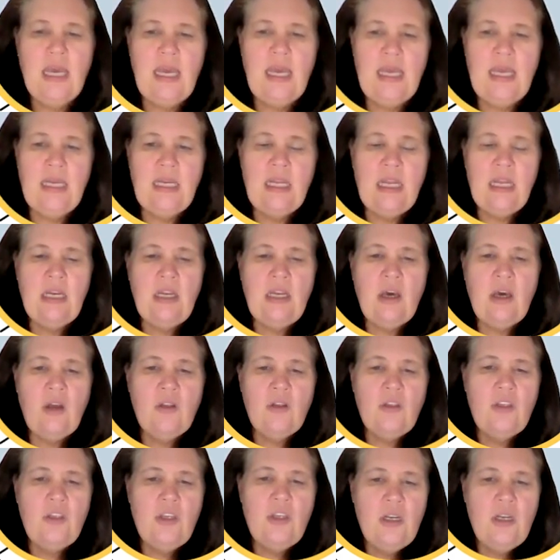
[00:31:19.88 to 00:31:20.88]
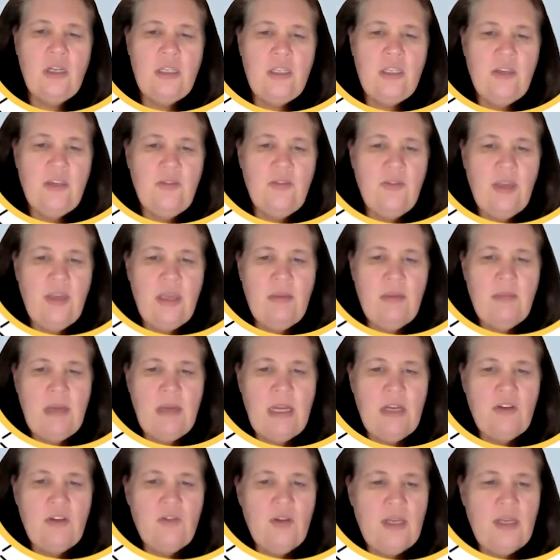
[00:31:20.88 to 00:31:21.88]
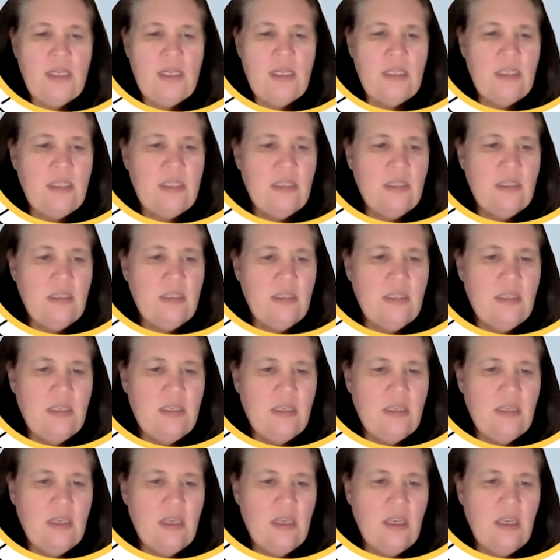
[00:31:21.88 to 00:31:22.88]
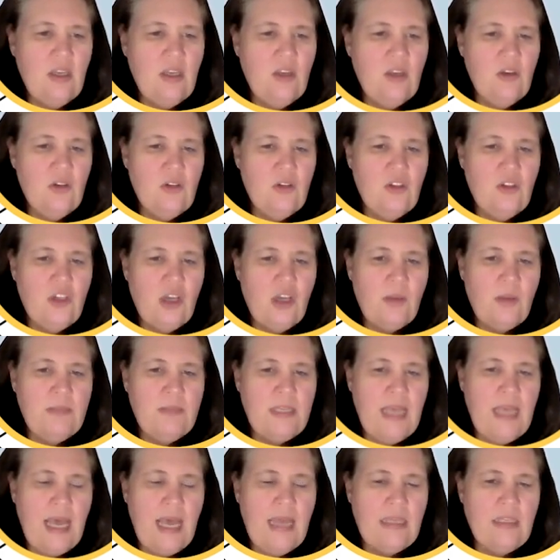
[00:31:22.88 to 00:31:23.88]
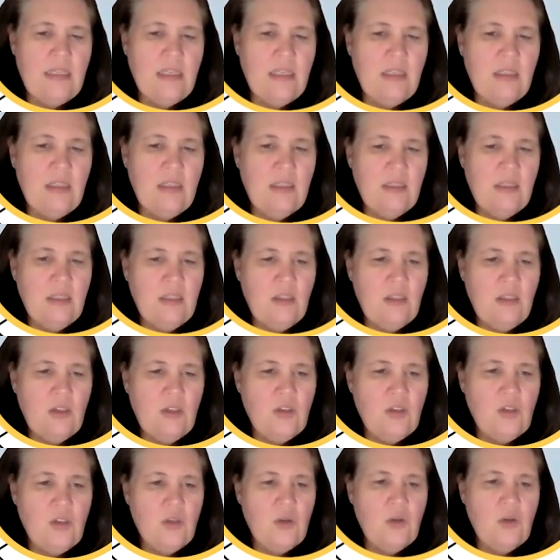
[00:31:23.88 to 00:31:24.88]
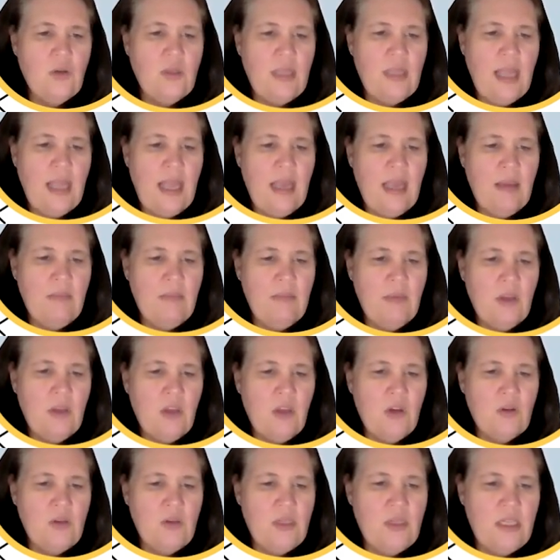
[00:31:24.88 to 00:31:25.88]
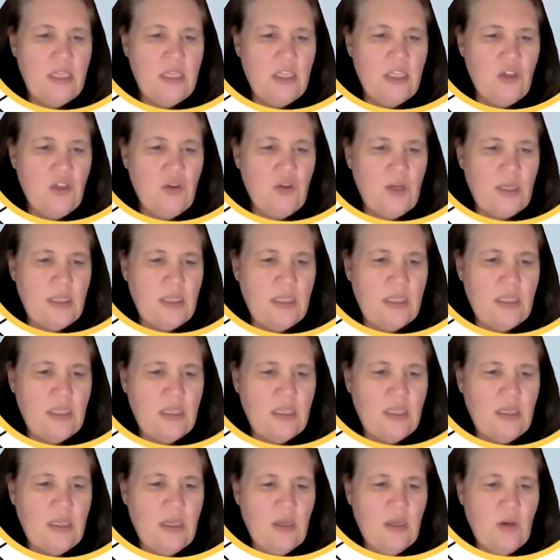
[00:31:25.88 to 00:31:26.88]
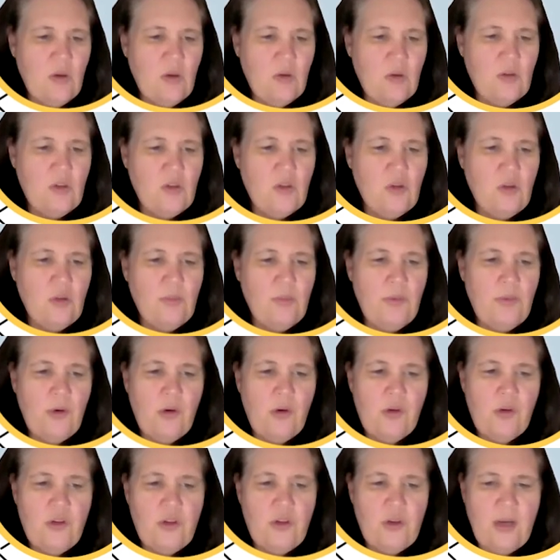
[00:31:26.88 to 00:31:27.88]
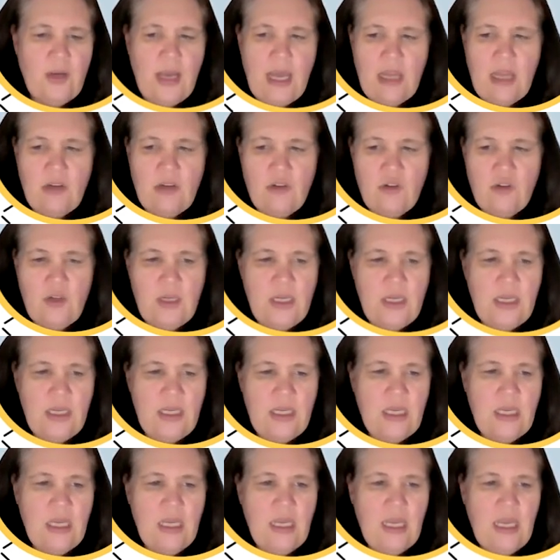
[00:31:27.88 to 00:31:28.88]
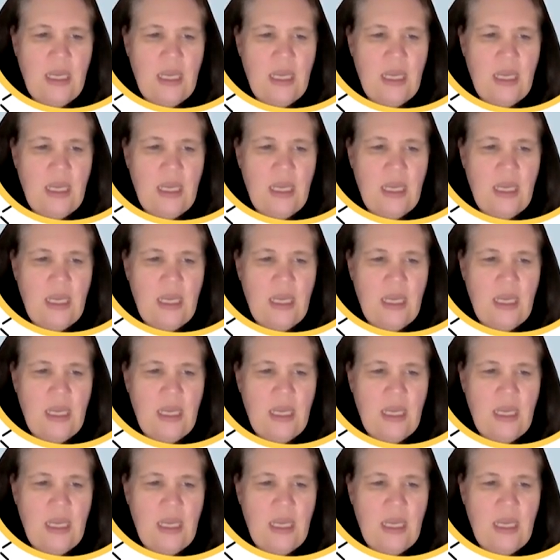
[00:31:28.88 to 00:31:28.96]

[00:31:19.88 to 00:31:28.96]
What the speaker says: and an alternative email address, your job title, your school name, your district or school board, your country,